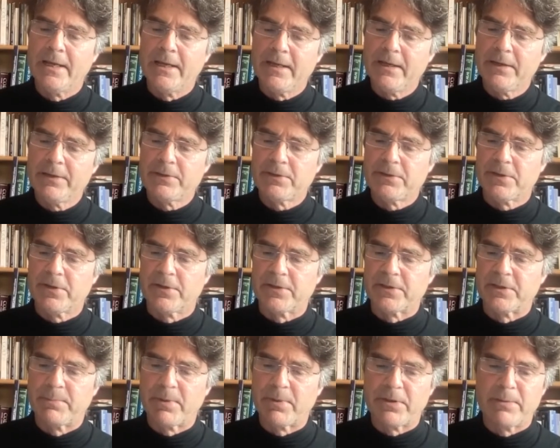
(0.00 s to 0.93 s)
He is
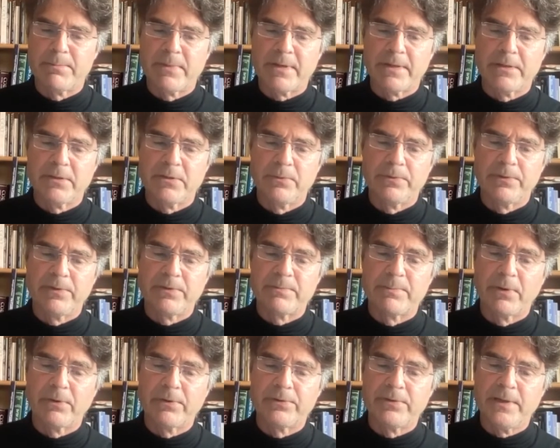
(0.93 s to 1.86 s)
charged by the man who was
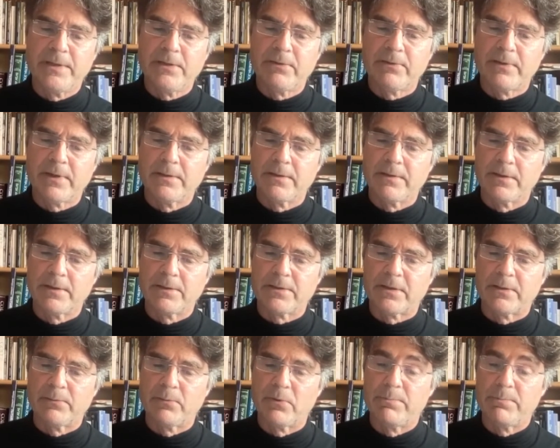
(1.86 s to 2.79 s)
his most senior aide at the
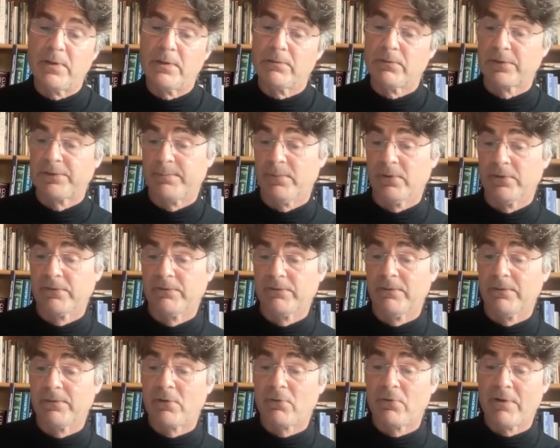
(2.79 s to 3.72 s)
time with being
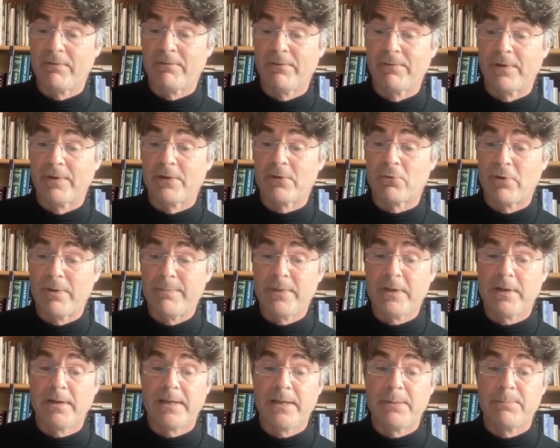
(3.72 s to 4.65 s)
responsible for
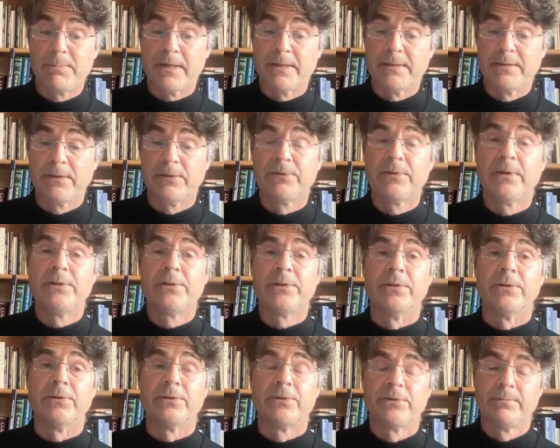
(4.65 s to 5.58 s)
criminally bad
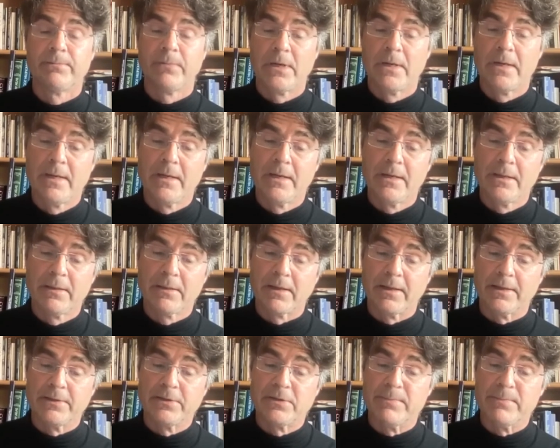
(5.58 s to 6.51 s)
decisions
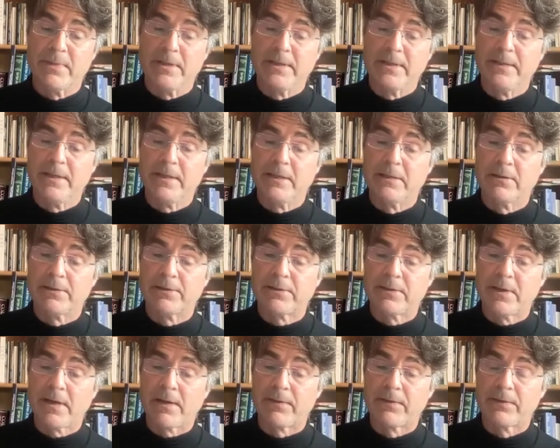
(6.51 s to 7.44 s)
that led to many
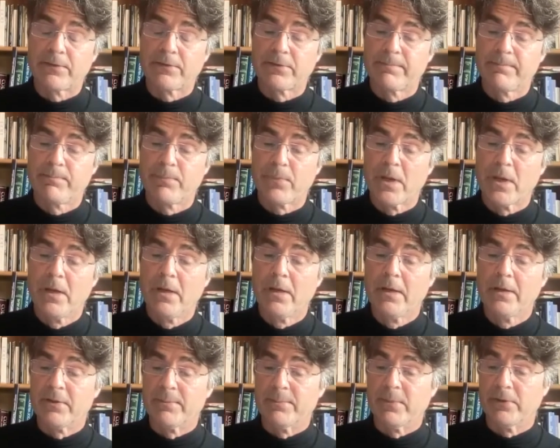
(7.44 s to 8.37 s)
needless deaths,
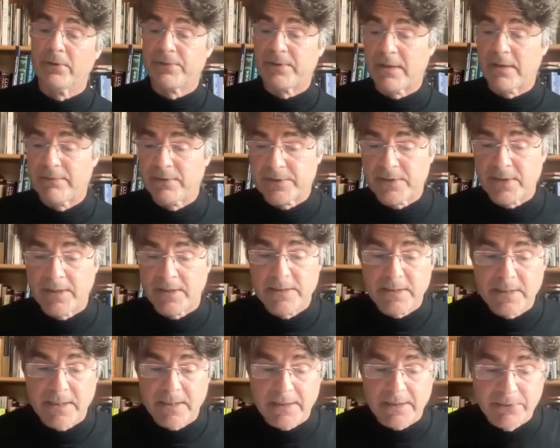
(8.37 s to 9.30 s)
the most
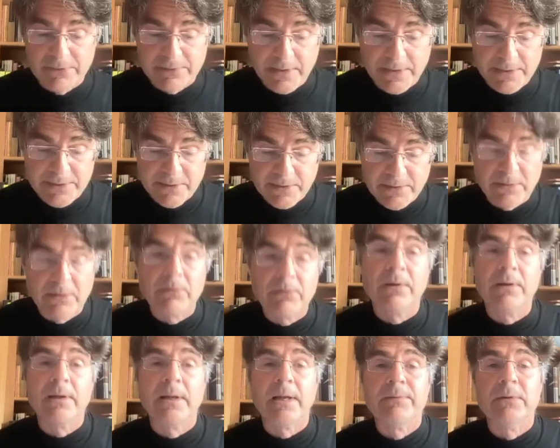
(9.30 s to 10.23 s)
devastating accusation you
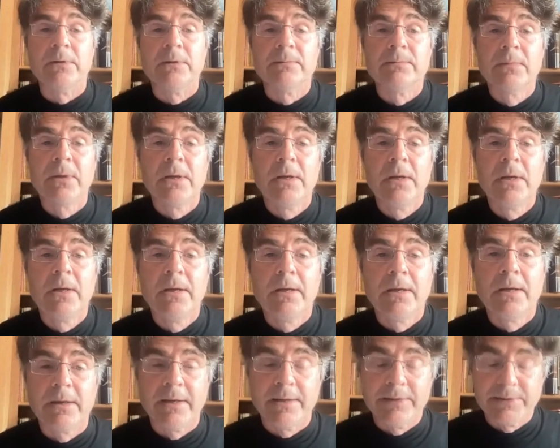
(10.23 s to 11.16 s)
can level
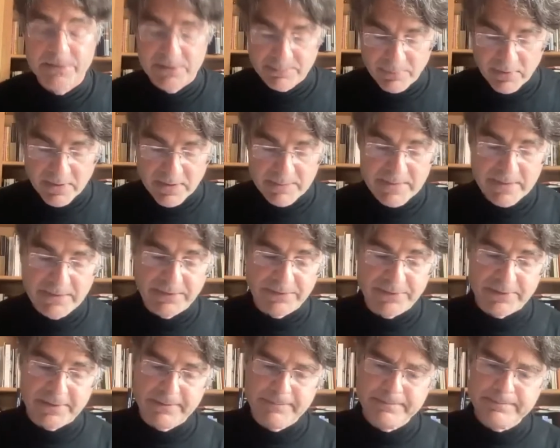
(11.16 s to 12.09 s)
against a Prime
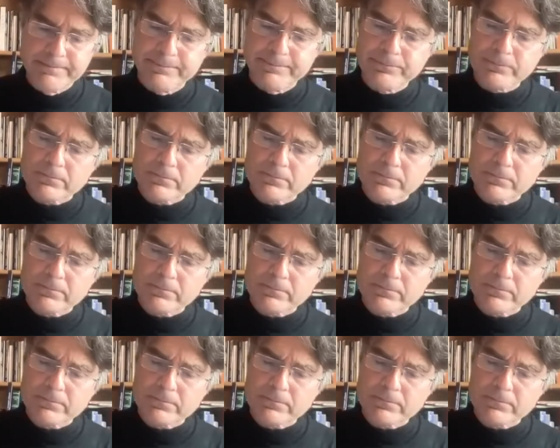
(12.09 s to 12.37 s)
Minister."